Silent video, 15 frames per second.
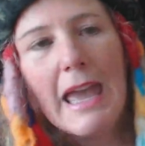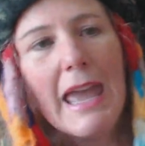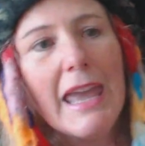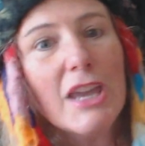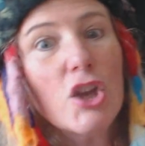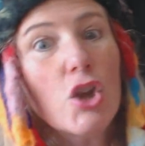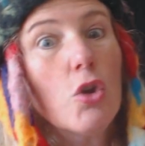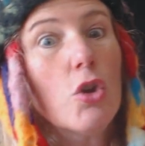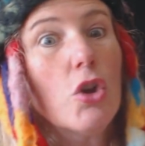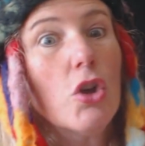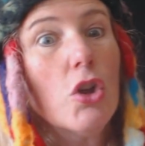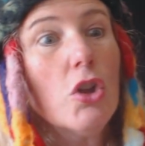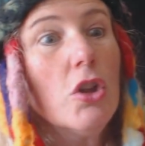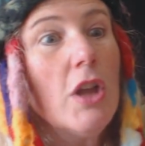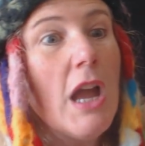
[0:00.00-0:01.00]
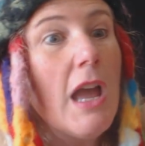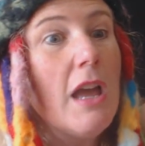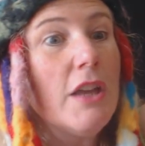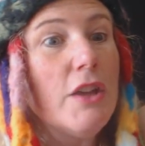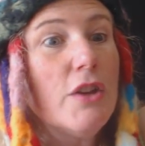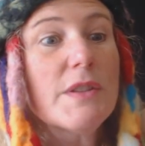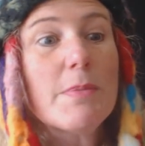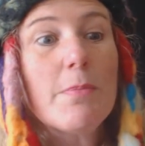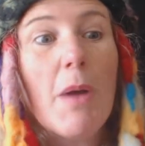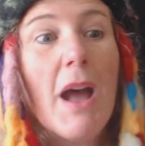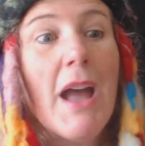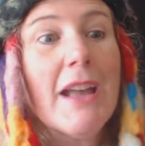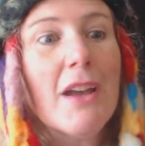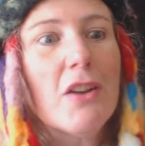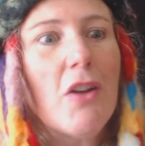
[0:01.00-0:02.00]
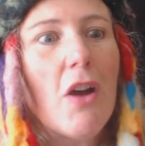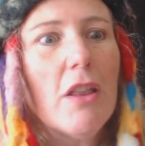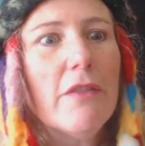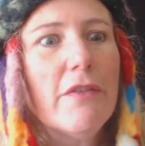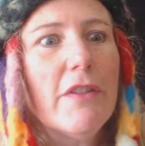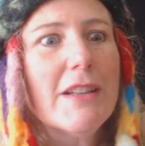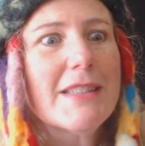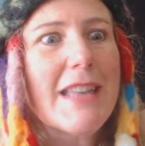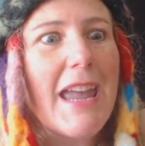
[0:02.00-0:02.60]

Hey, Google, you're spying on all of us.